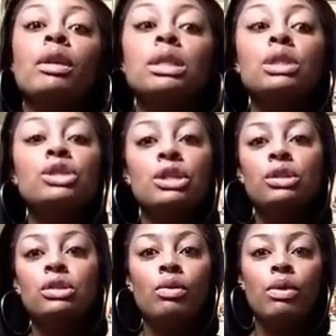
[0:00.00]

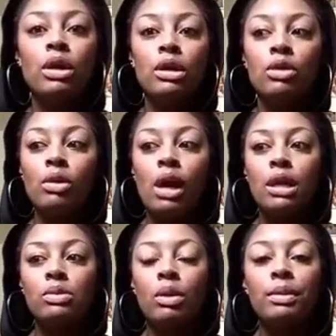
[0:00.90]
suggestions on what you
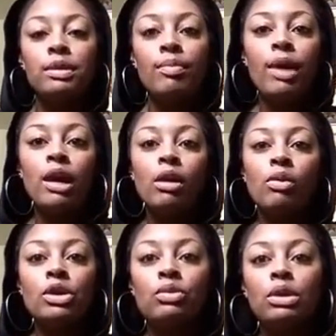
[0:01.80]
guys want me to make, or
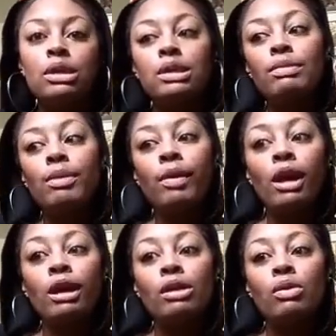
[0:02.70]
what you want to see me
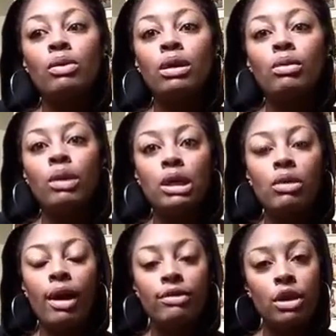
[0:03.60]
make, or what you
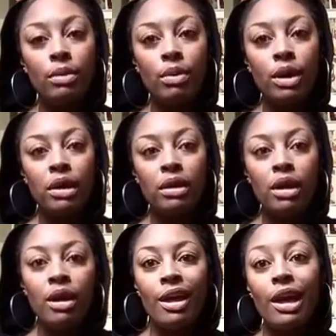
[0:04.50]
have trouble with.
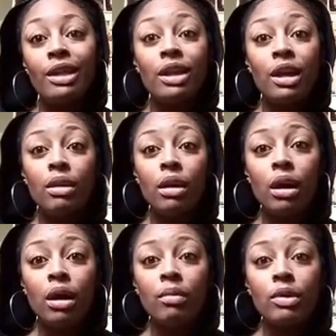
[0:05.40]
And then
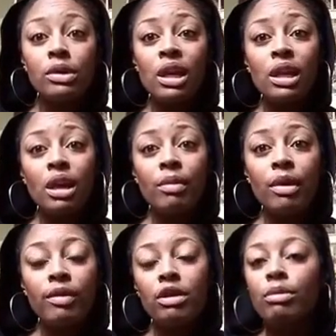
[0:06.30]
most likely I'll make a
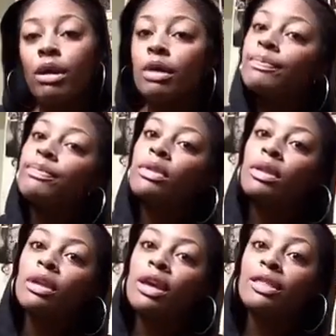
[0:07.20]
video about it.
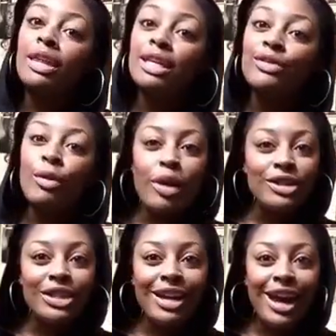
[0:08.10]
Thanks for
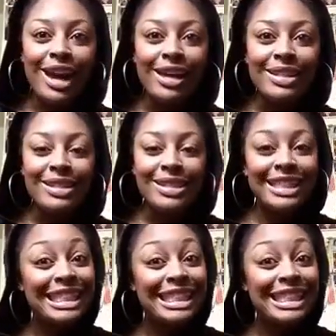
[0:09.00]
watching, guys.